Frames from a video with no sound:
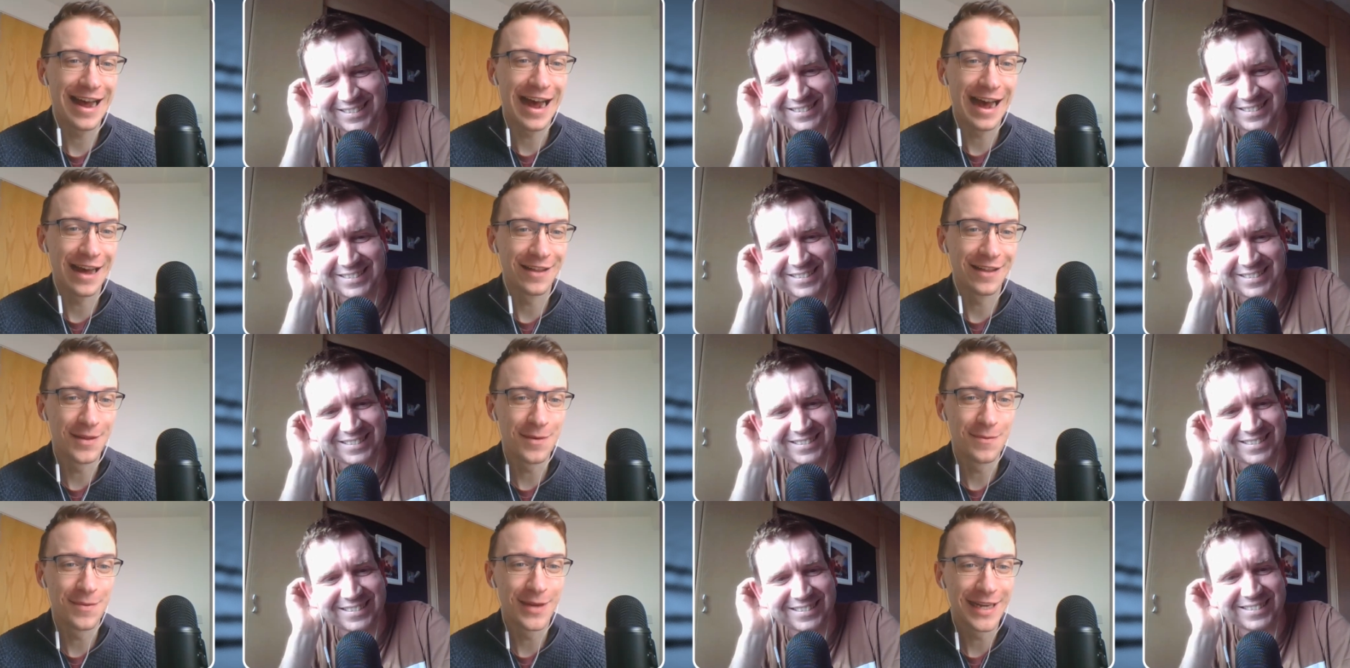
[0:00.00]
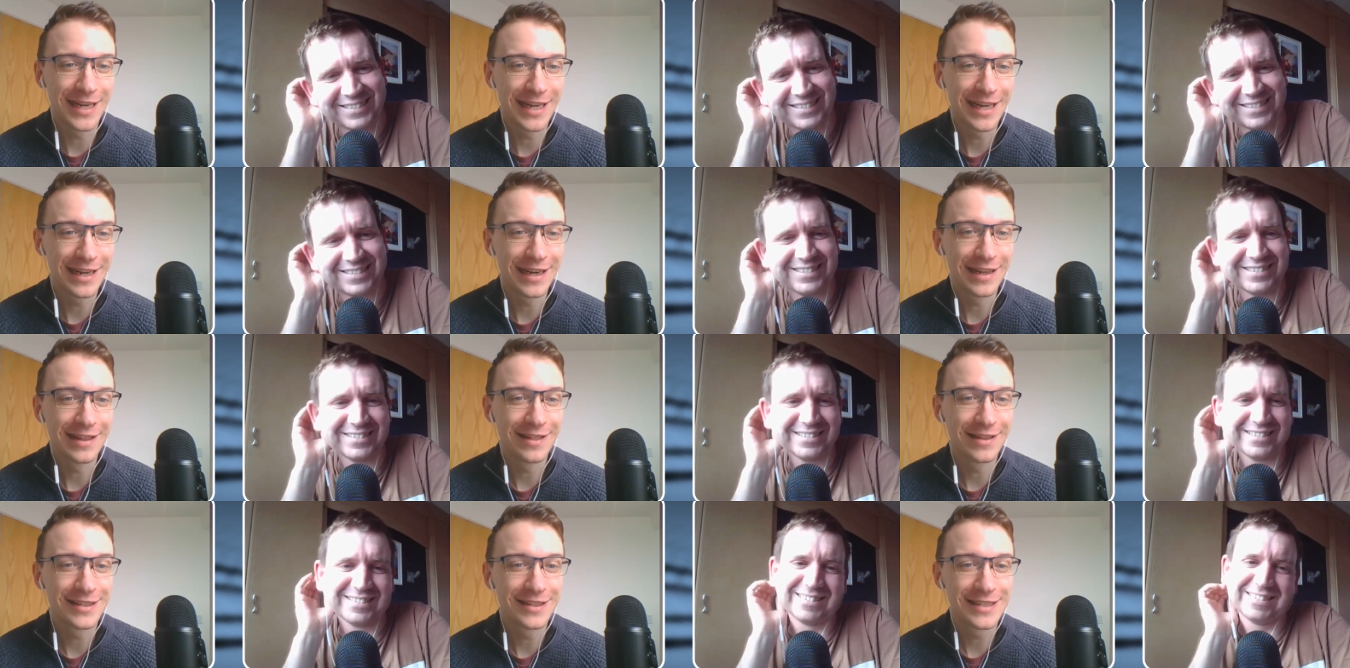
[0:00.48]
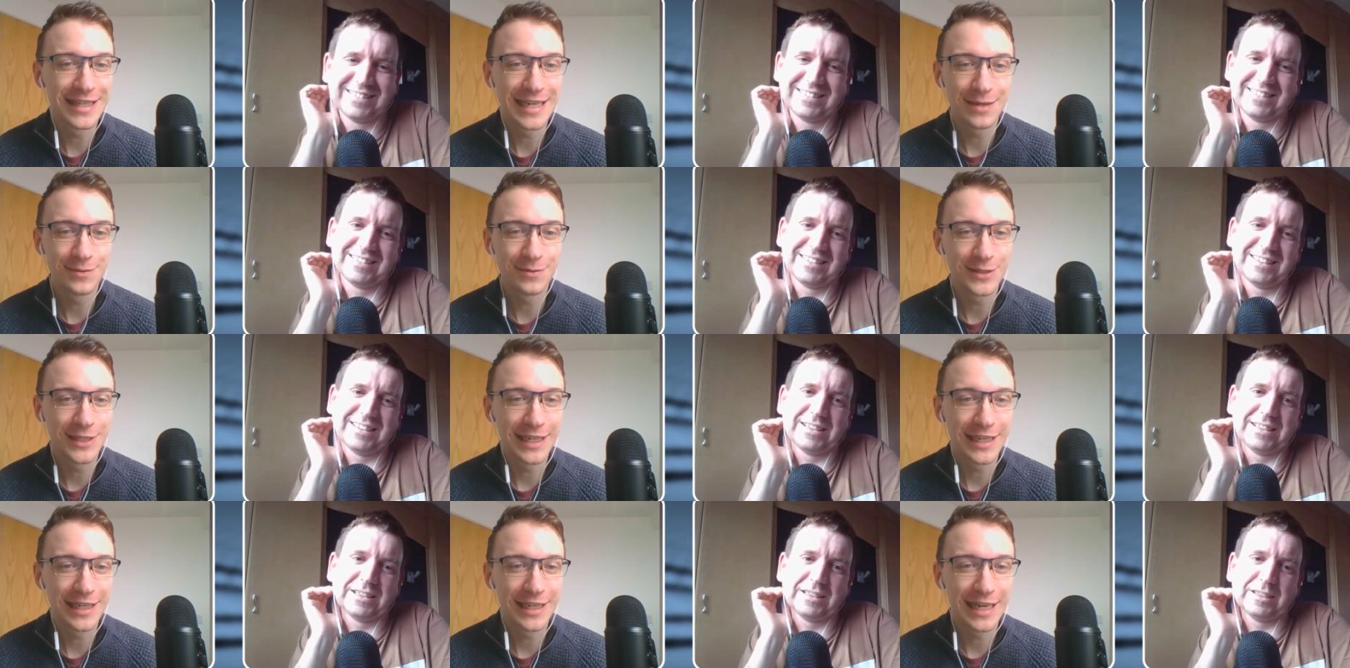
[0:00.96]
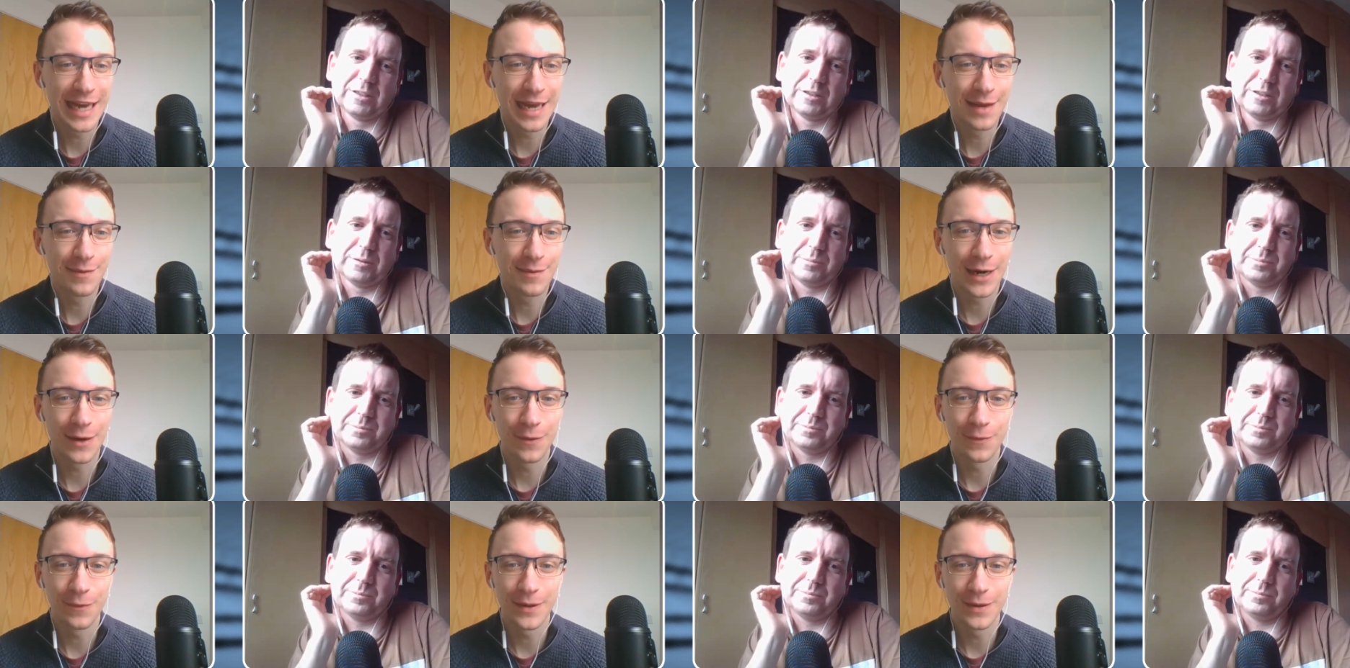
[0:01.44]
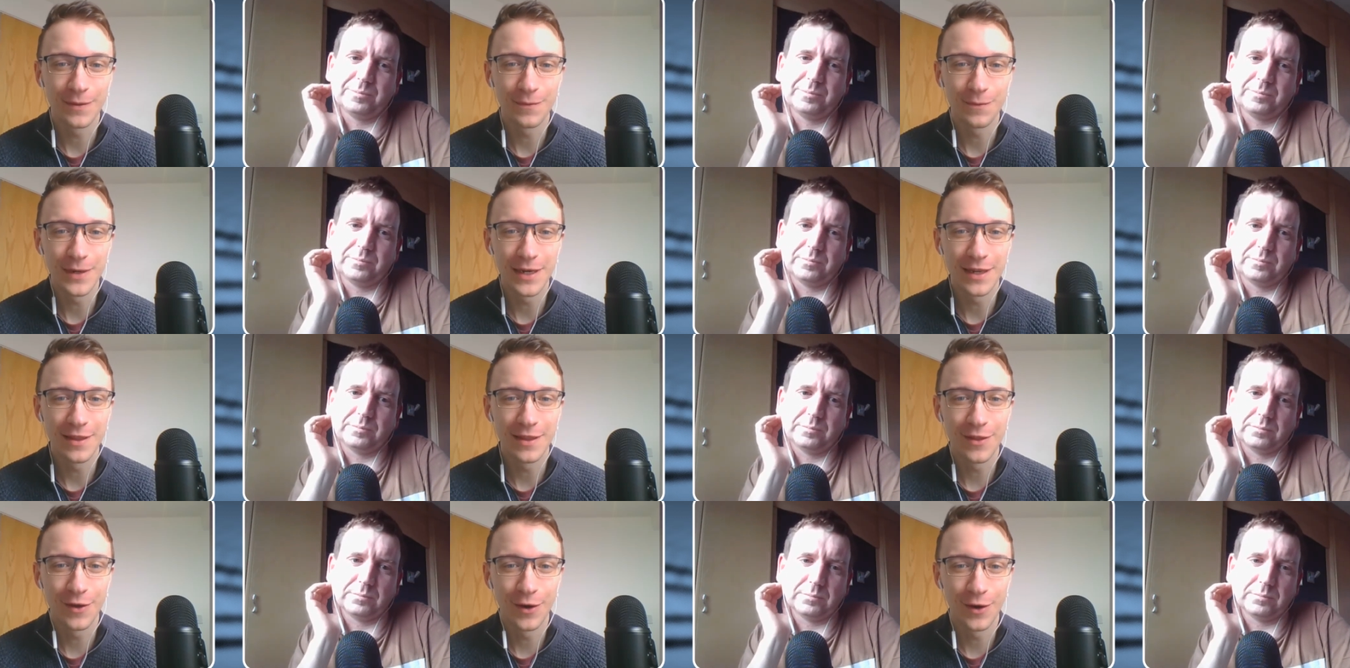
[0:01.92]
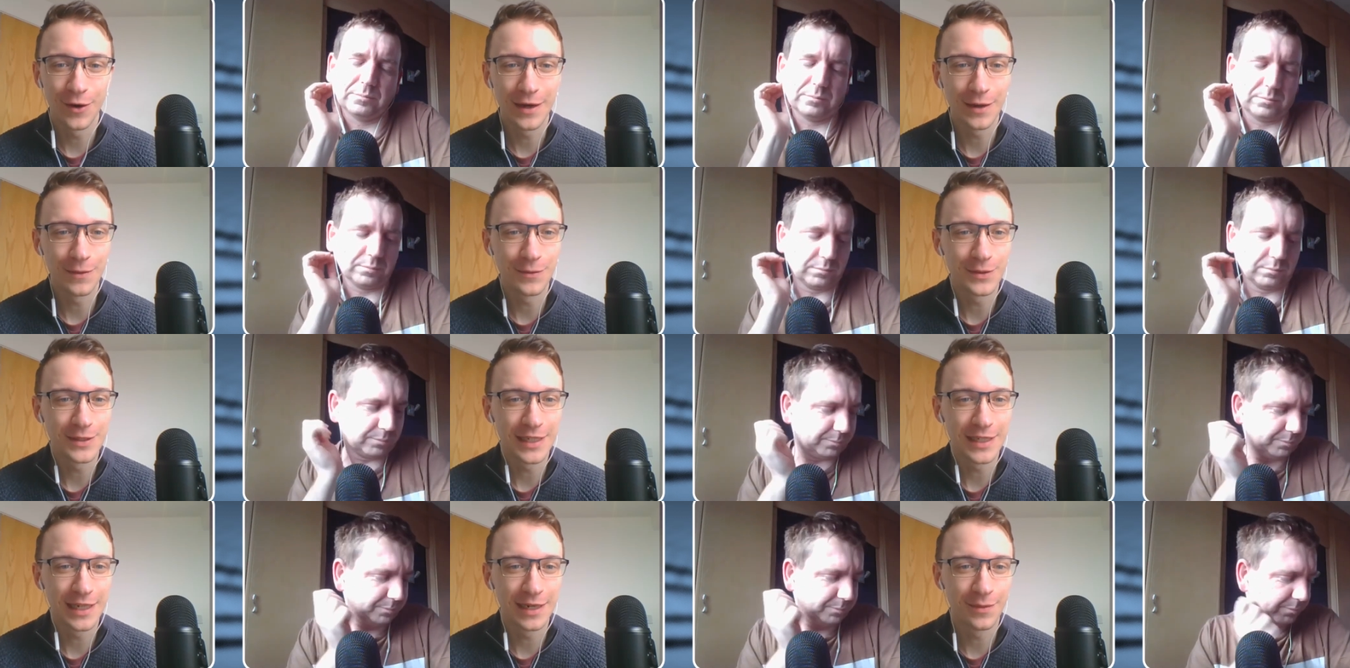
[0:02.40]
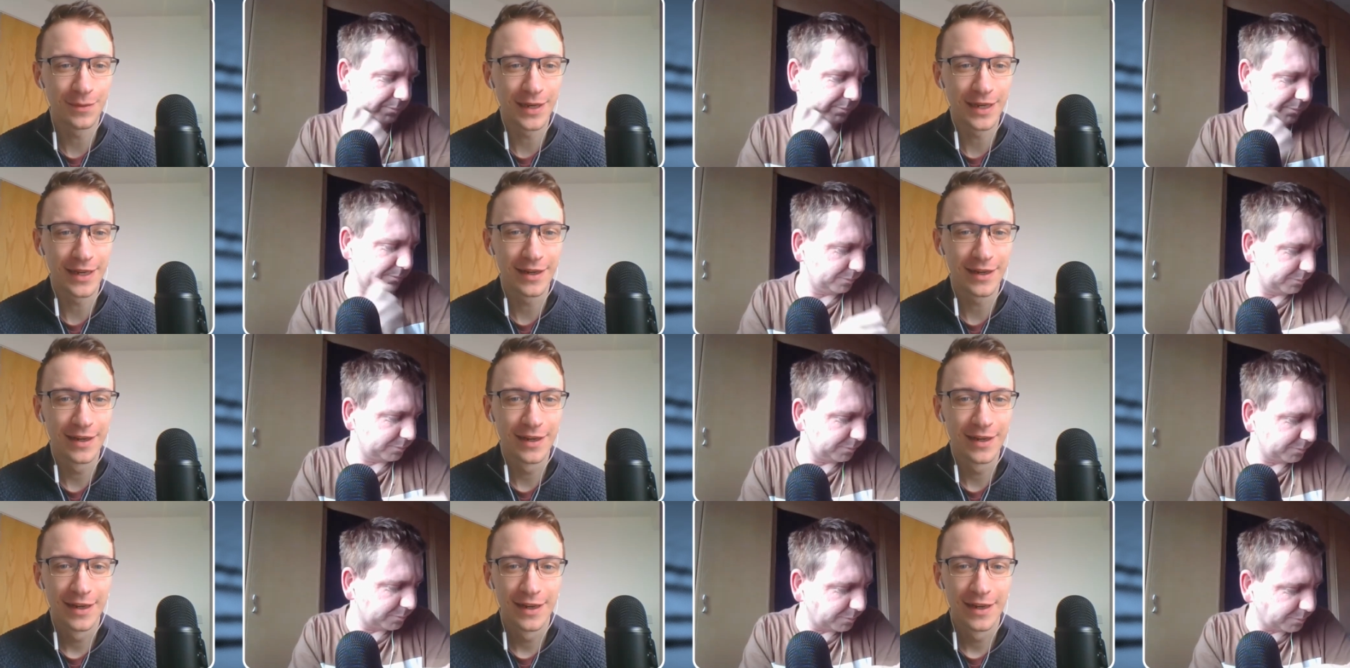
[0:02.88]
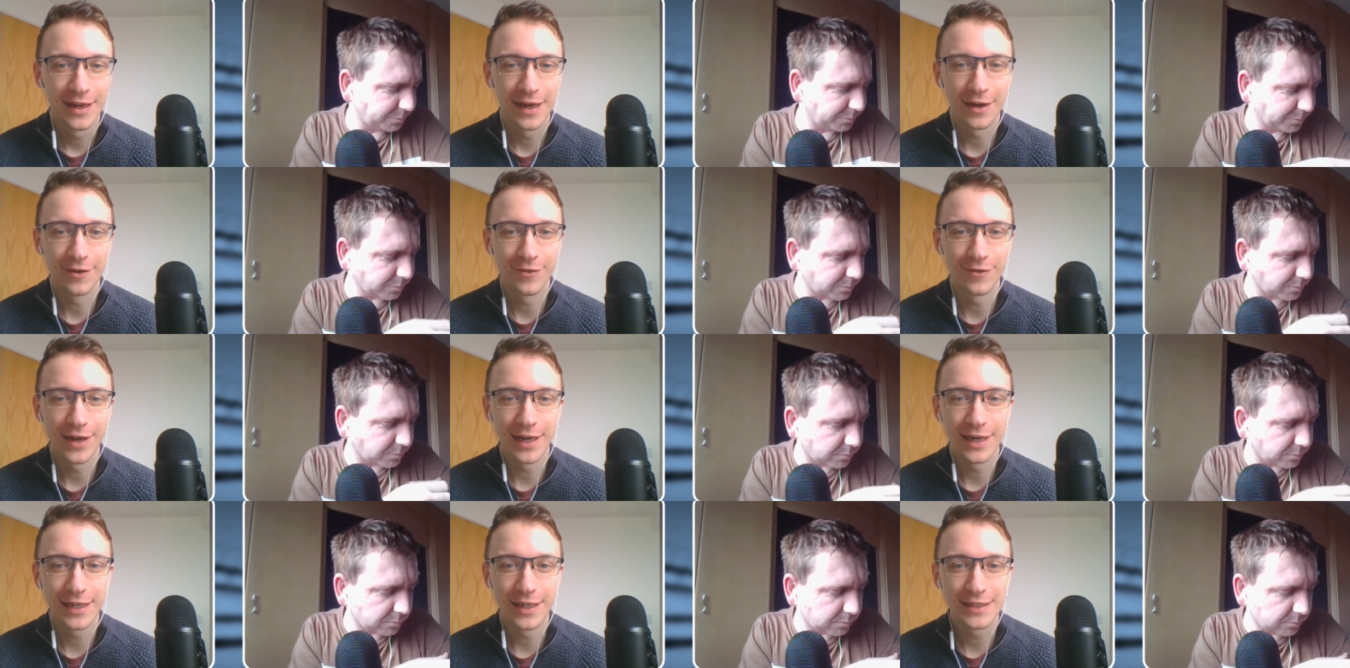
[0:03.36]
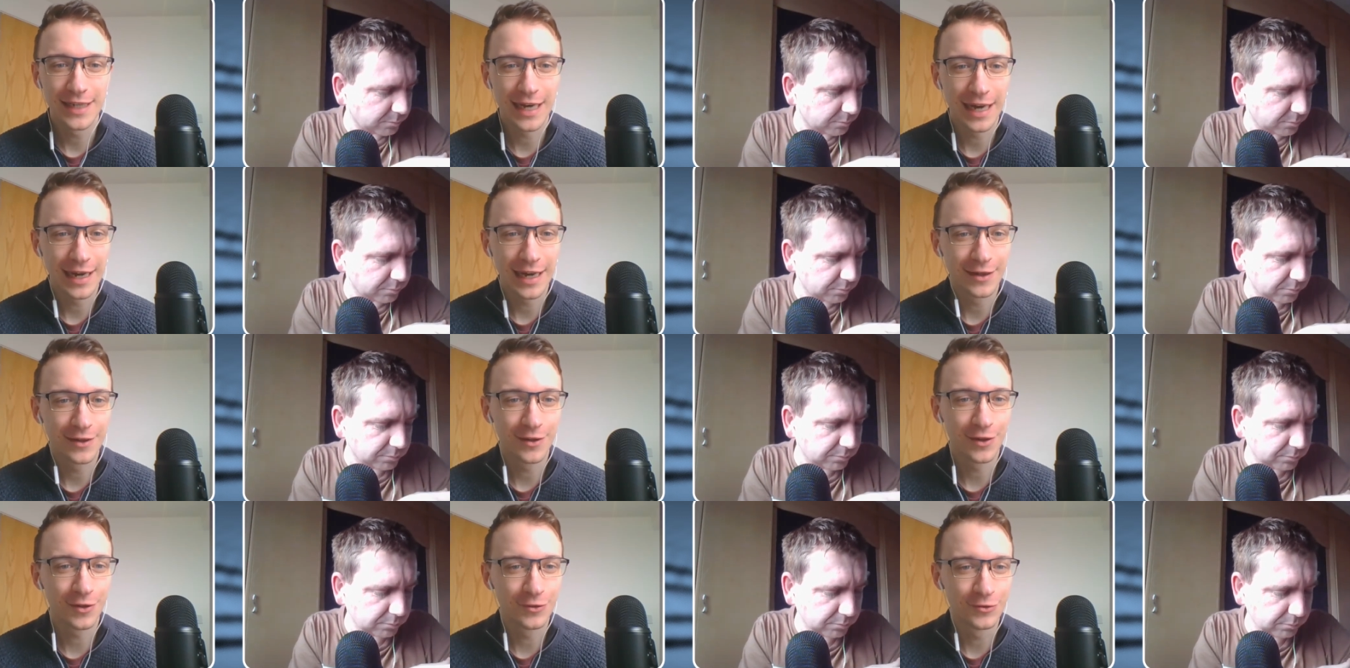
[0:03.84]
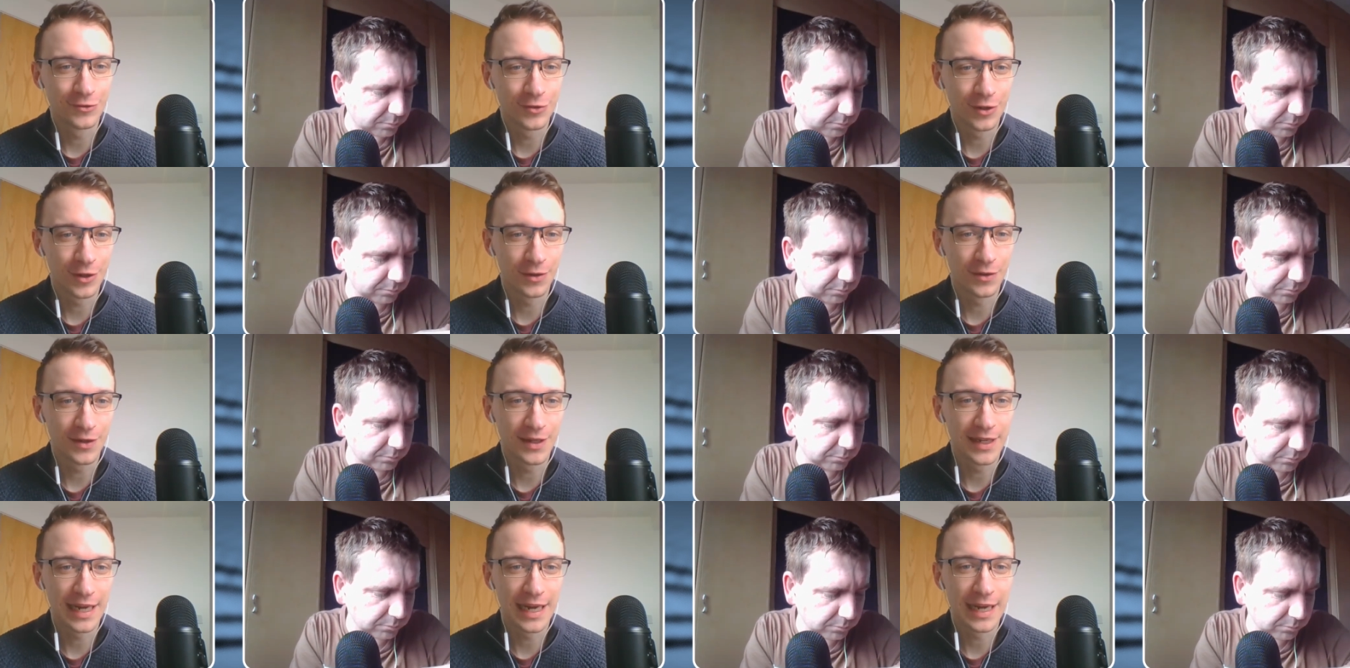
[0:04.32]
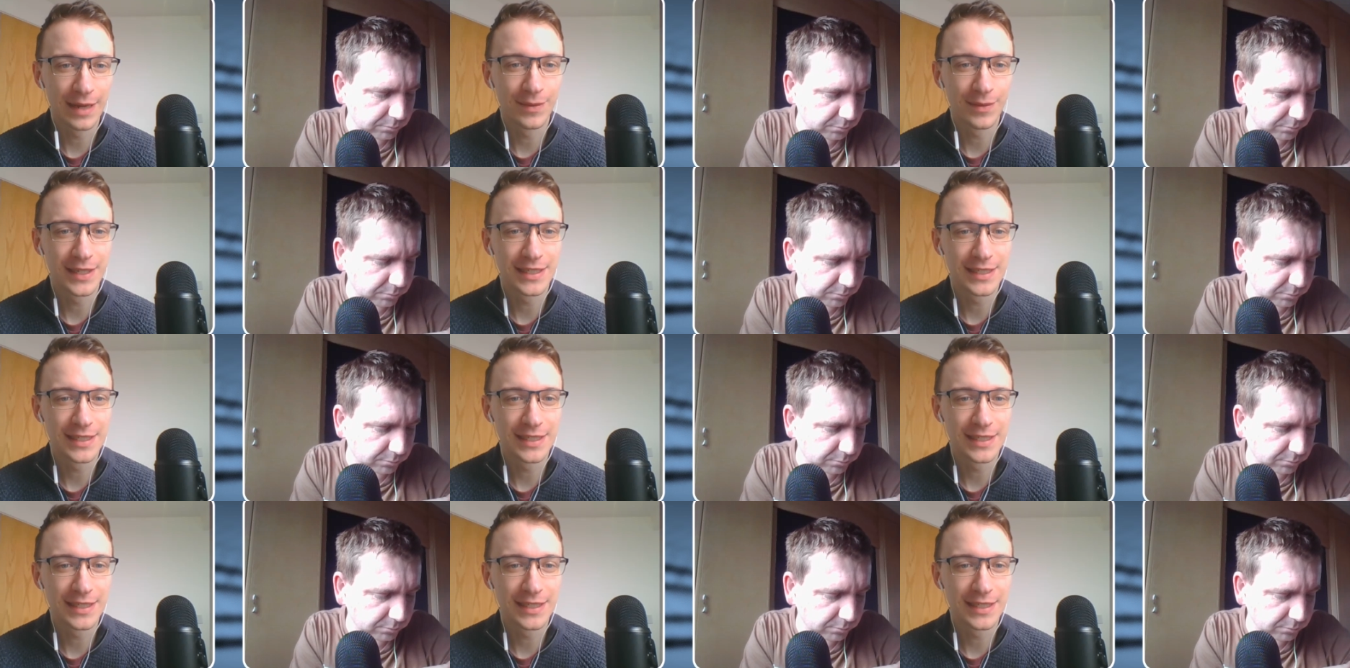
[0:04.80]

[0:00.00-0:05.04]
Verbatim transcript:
Speaker 1: at the beginning. The team sheet came out. We we thought it was going to be a really tight, controlled game.